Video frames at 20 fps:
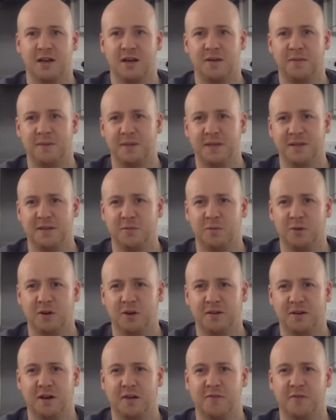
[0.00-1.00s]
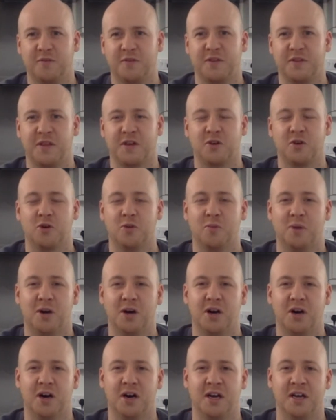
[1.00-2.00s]
I mean, the one other thing that caught
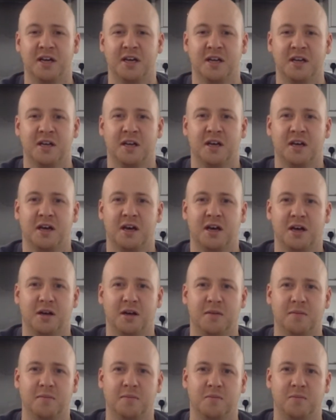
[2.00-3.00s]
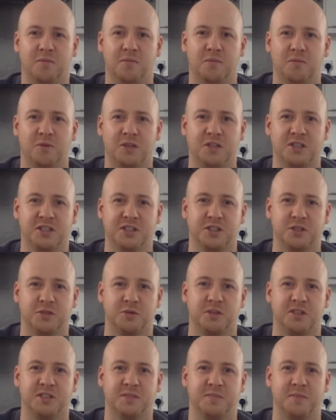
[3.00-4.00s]
my eye, which I just
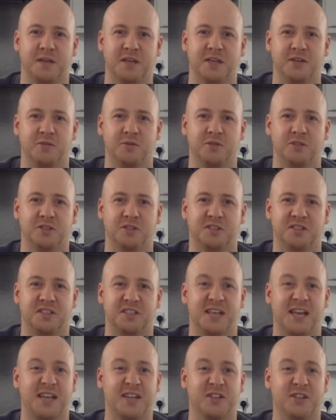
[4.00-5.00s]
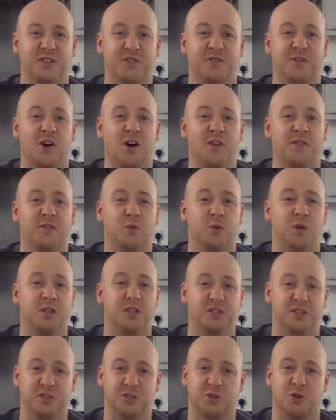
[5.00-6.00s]
wanted to mention, was Saka's
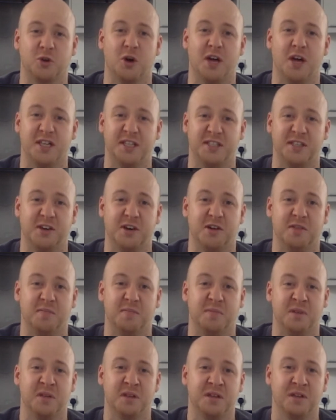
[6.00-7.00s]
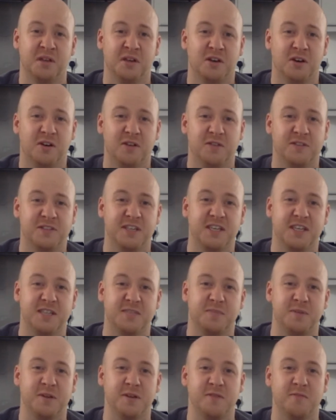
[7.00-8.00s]
5-1 to score any time. Obviously, he's
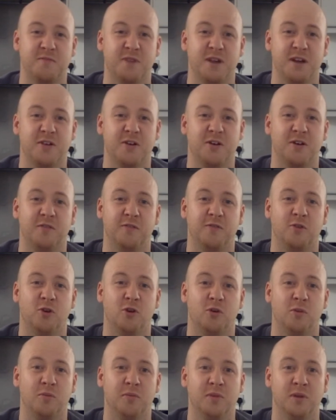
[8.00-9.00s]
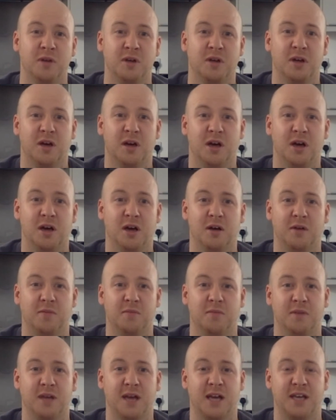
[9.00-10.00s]
been in red hot form,
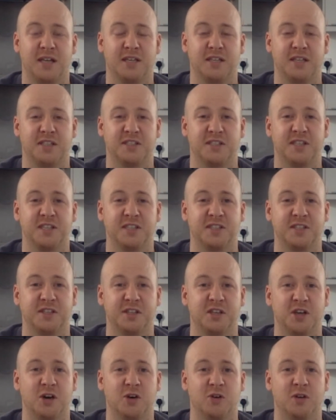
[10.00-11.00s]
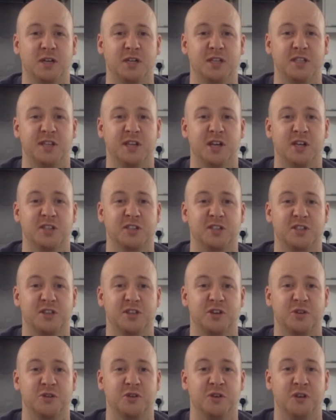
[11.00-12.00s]
had an assist and goal in his last
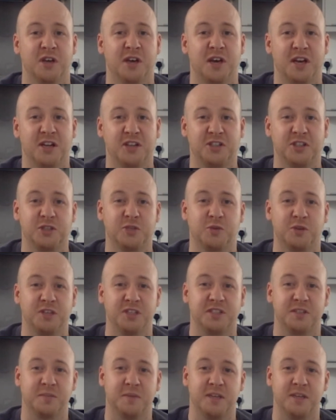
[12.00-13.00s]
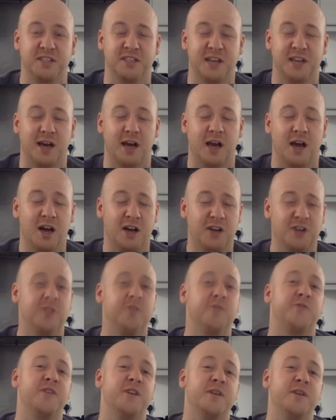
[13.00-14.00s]
2. And I just wanted to mention that. I
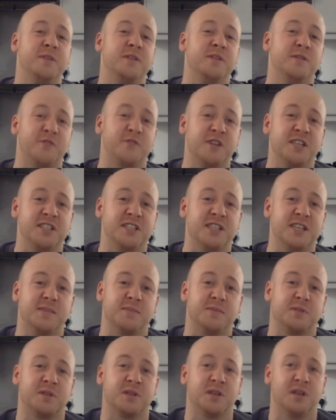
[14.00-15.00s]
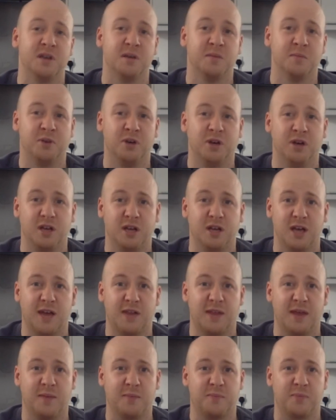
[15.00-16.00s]
couldn't fit him in the 3 tips, but at
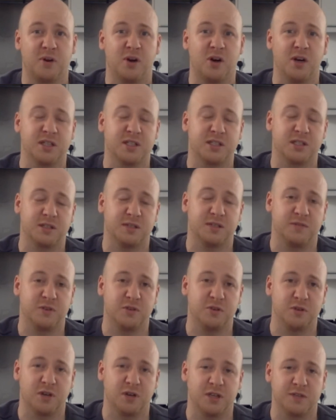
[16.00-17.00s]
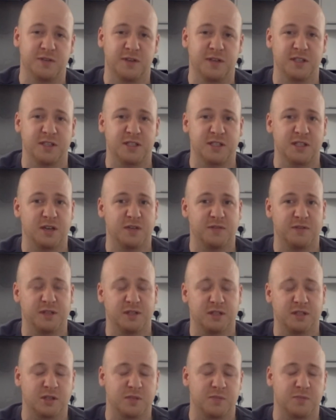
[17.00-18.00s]
that price, if you guys fancy it, I think
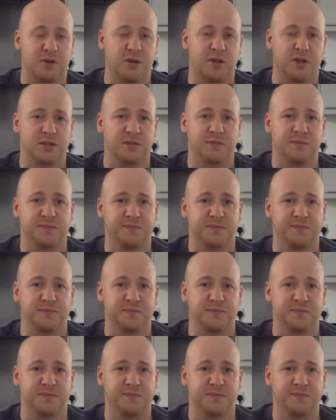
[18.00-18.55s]
it's a good price.